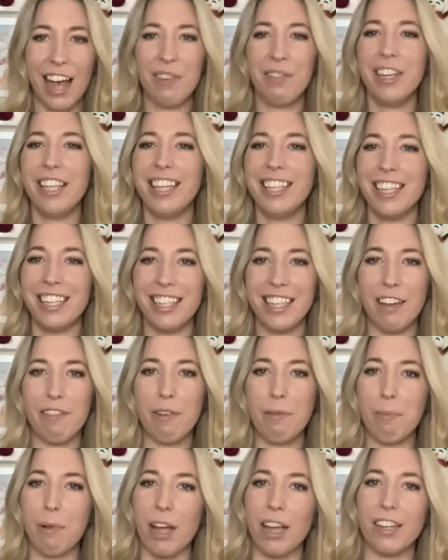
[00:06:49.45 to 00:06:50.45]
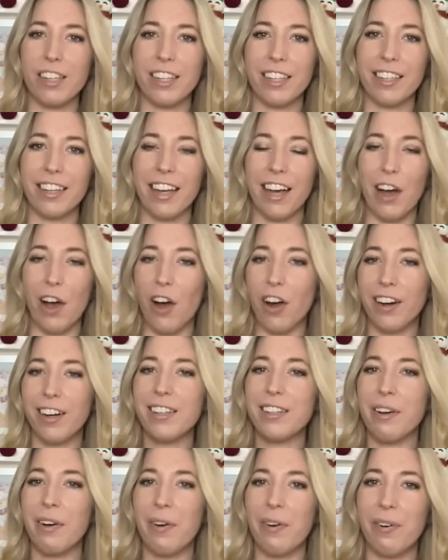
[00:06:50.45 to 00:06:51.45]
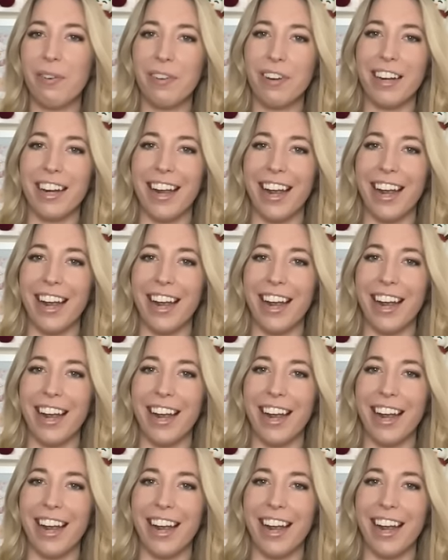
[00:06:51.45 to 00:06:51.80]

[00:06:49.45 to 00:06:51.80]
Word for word: I really just give a plush a heart to hold